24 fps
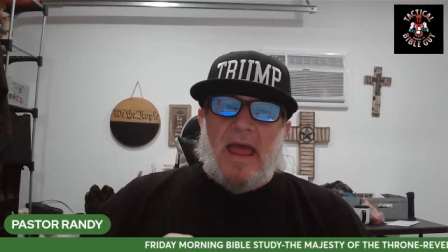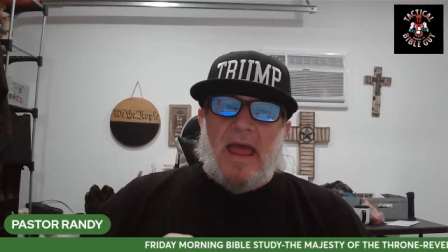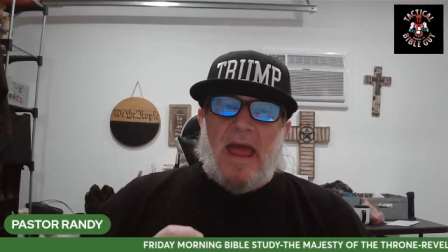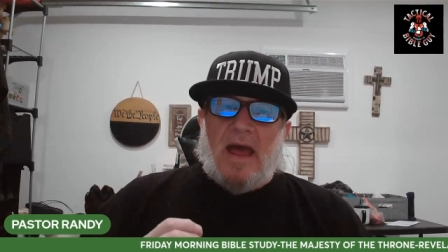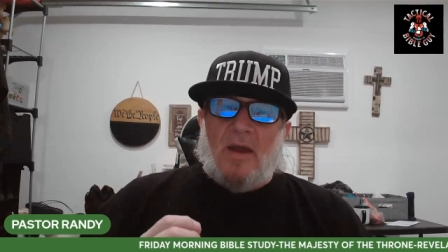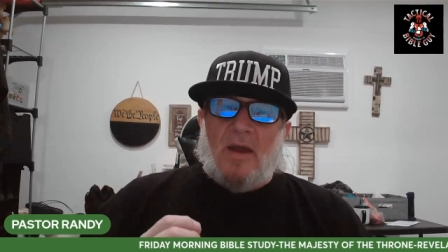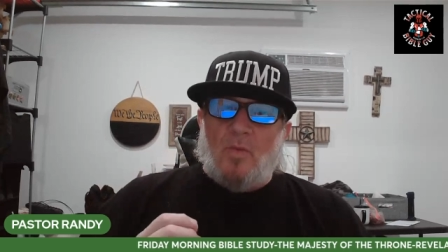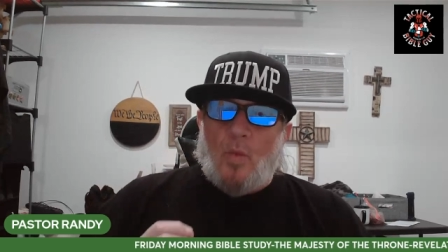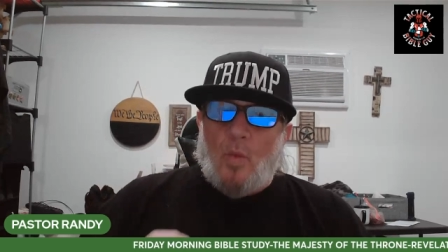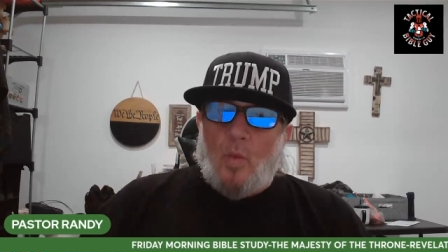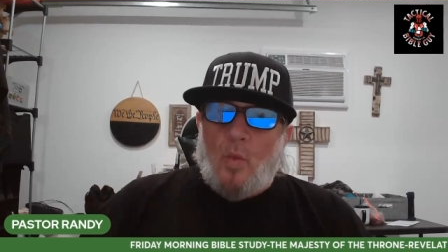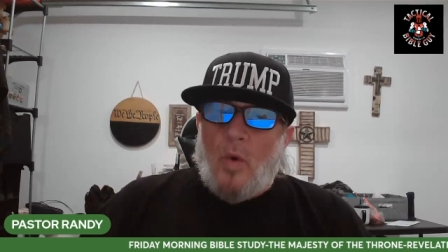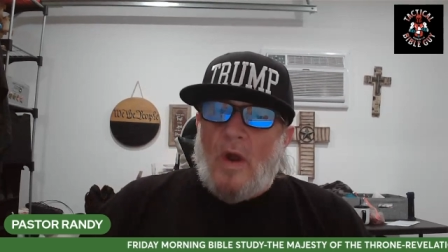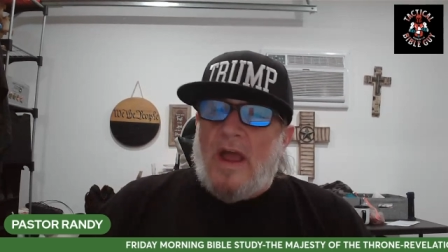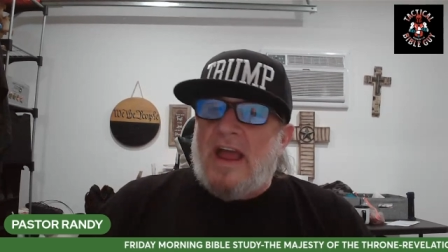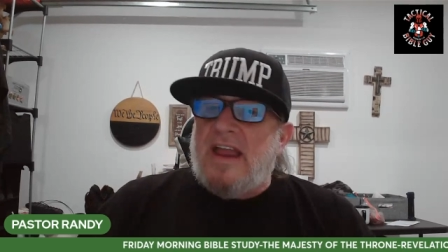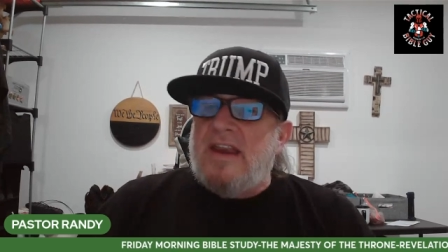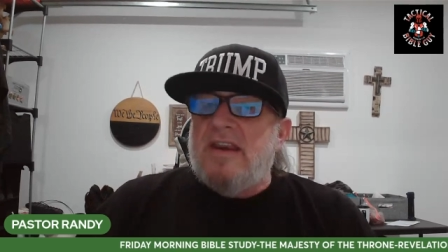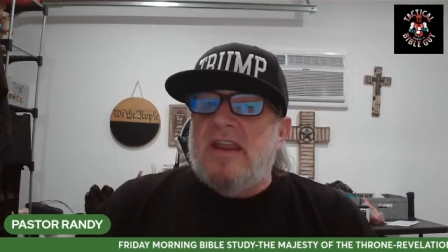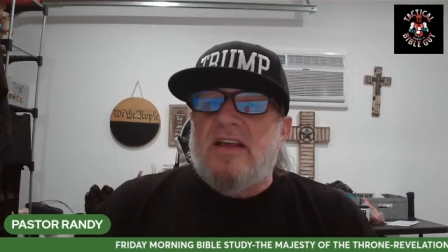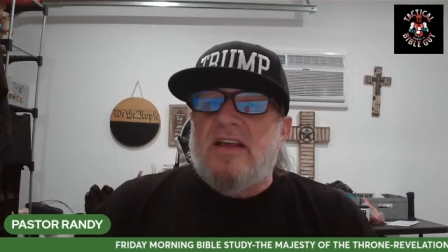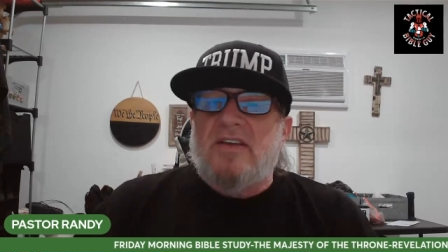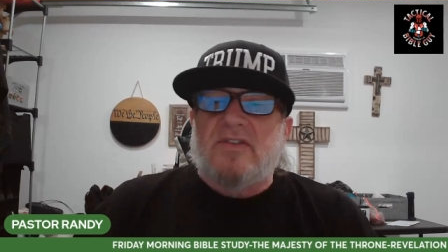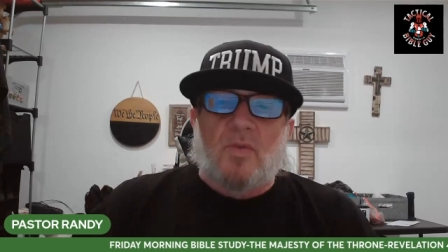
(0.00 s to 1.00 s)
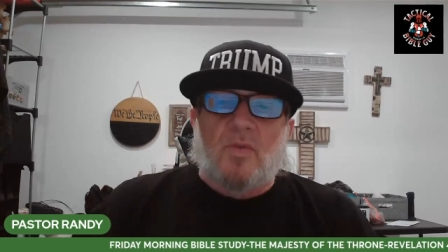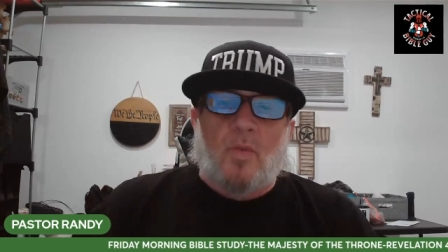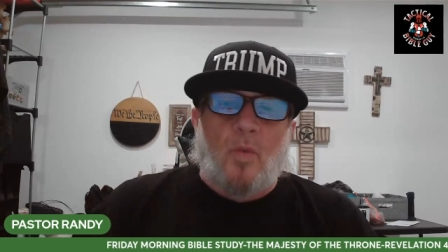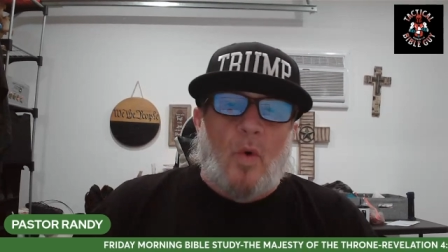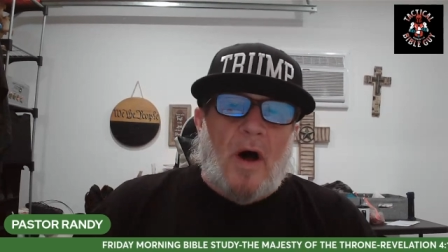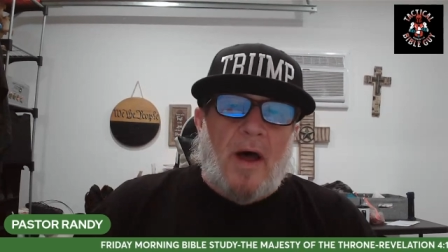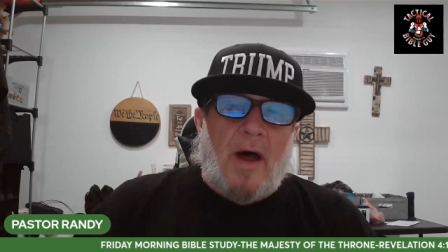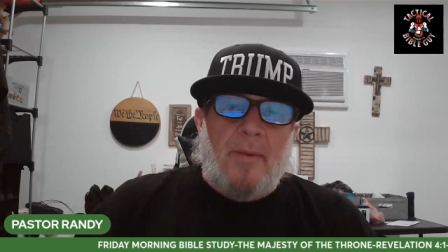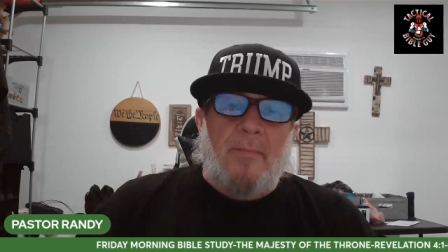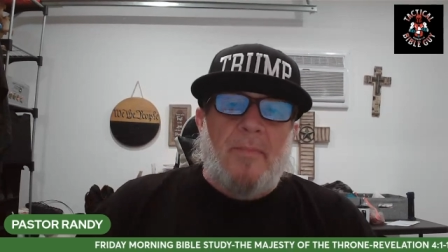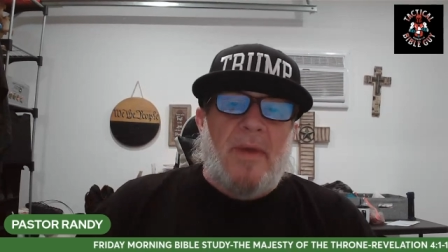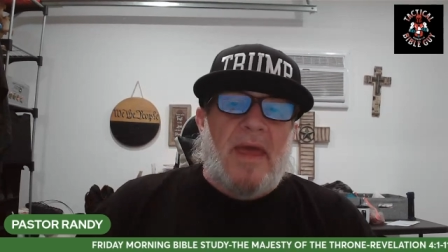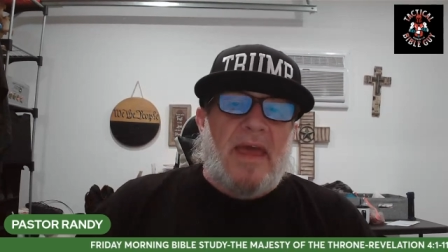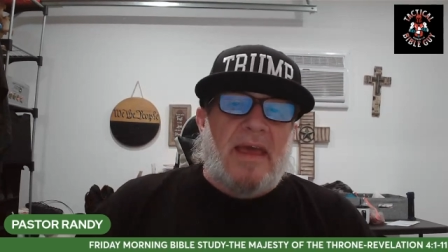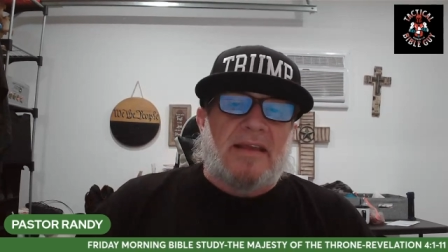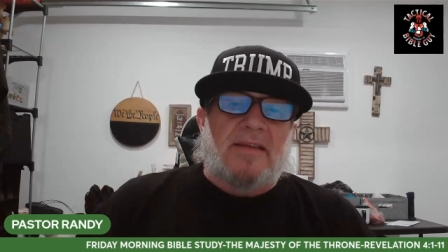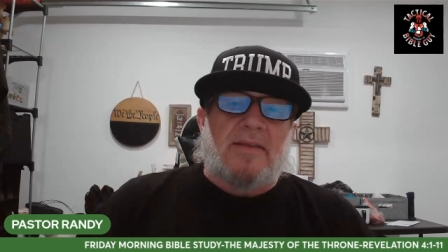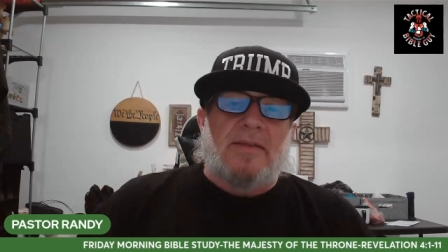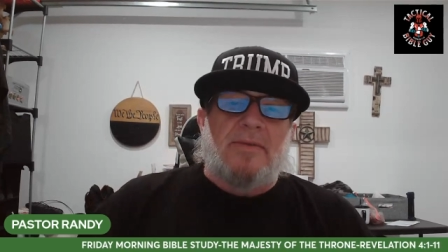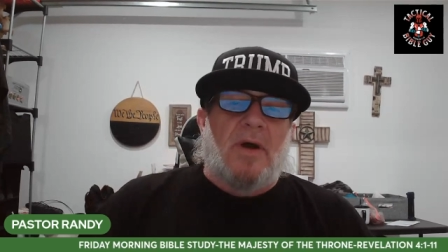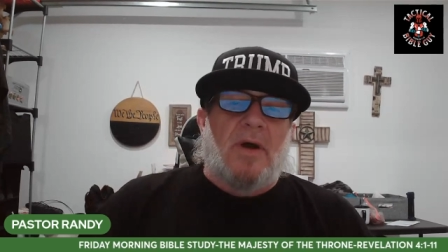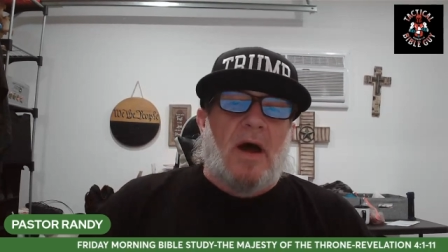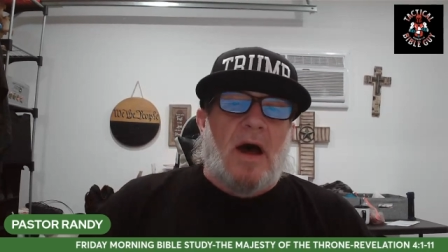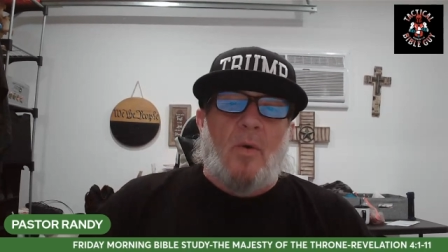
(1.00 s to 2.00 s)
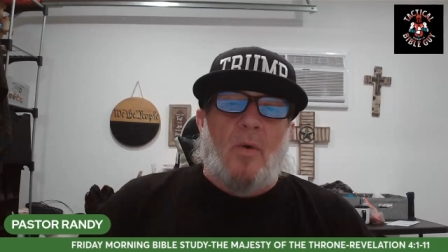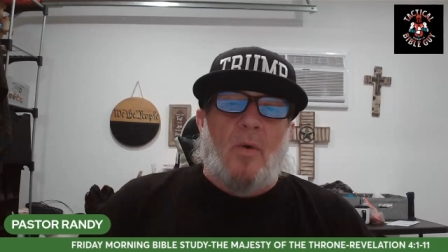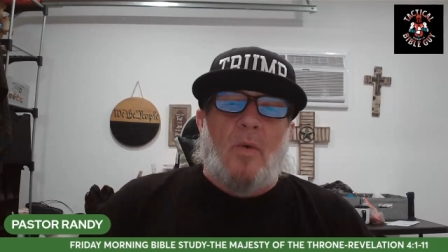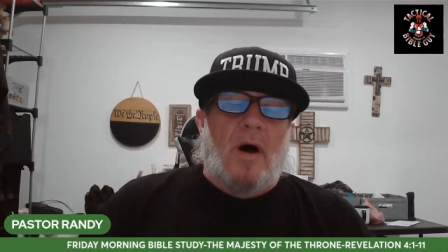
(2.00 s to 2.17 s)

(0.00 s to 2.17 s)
and witness what make uh,